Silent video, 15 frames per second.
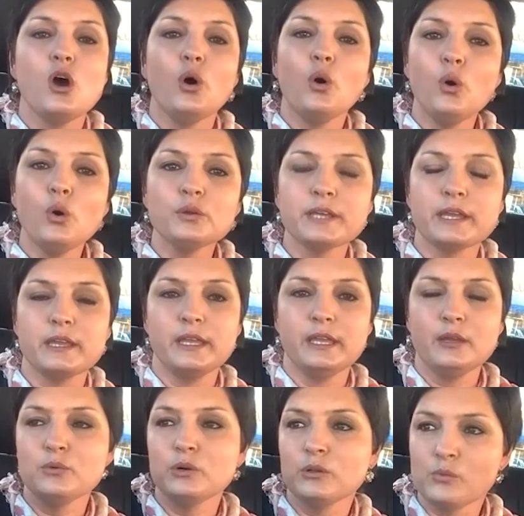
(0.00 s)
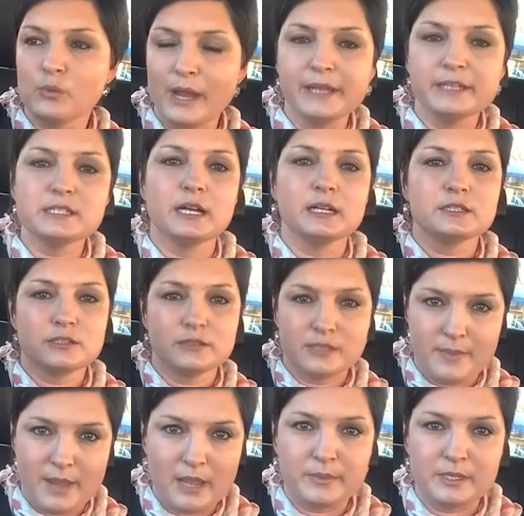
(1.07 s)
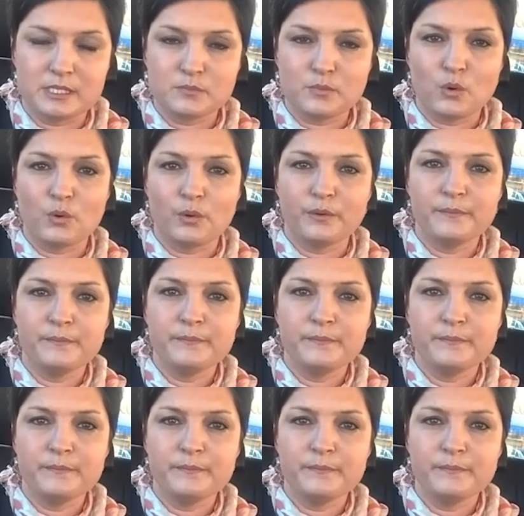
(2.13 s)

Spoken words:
or that he will wait until the baby is born.